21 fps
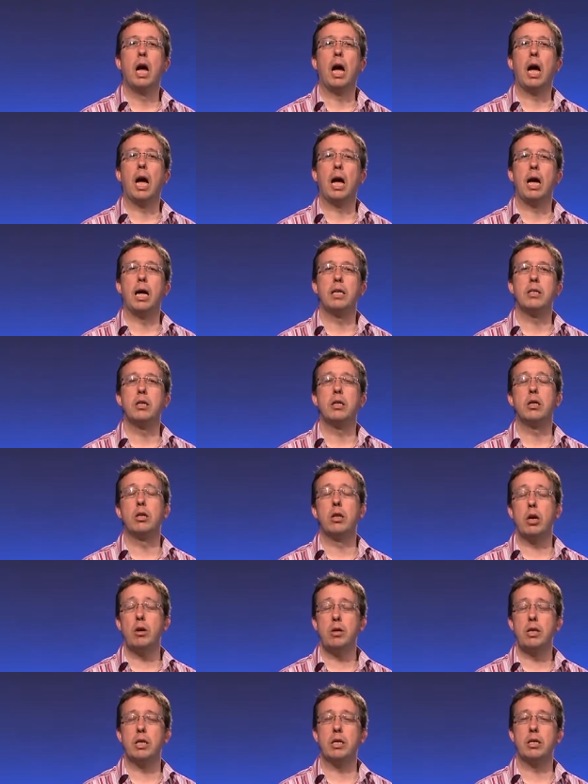and
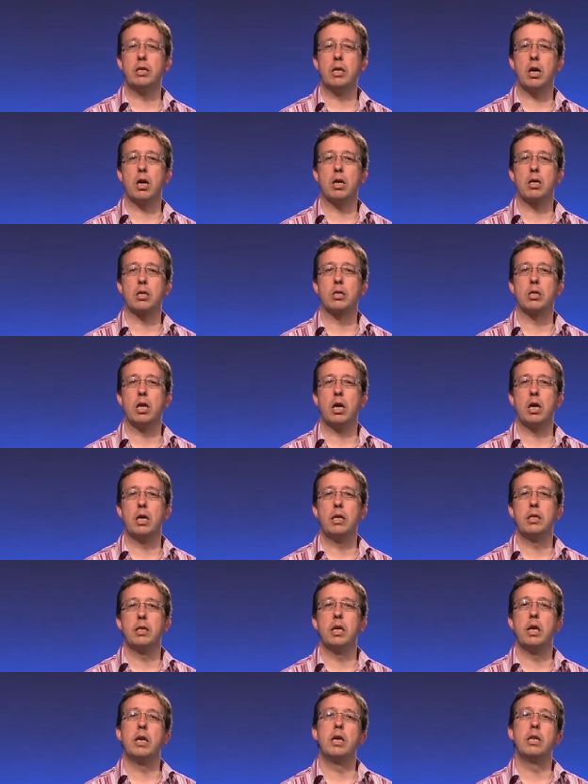loading a
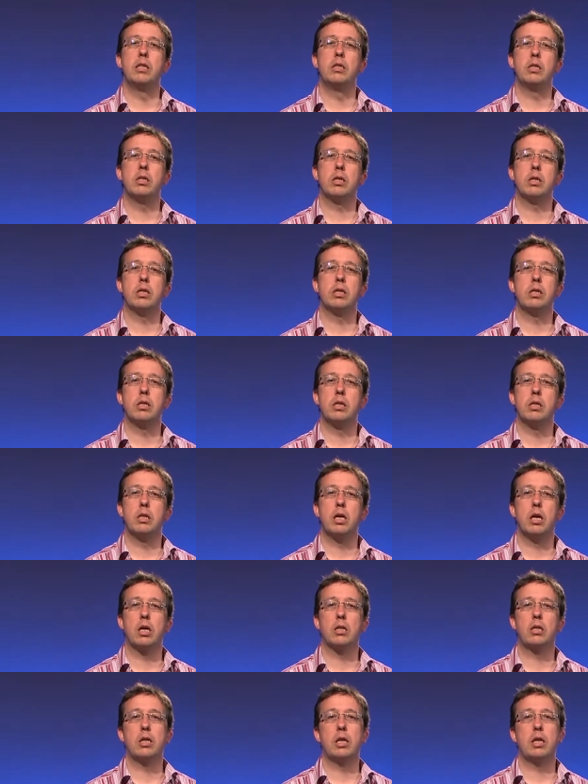Darkslide and inserting the
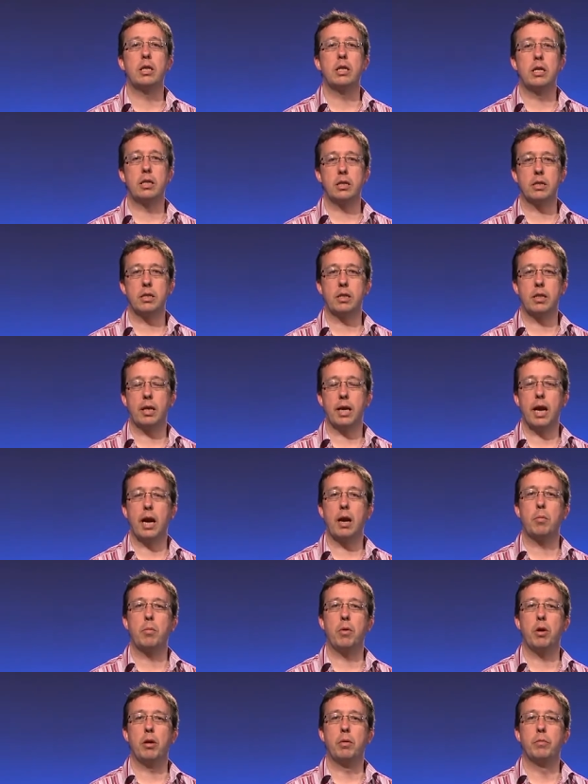Darkslide into the
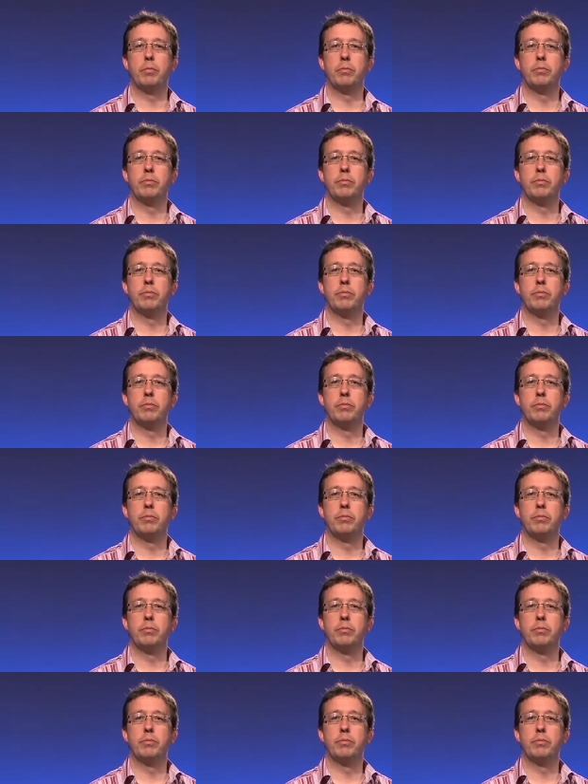camera.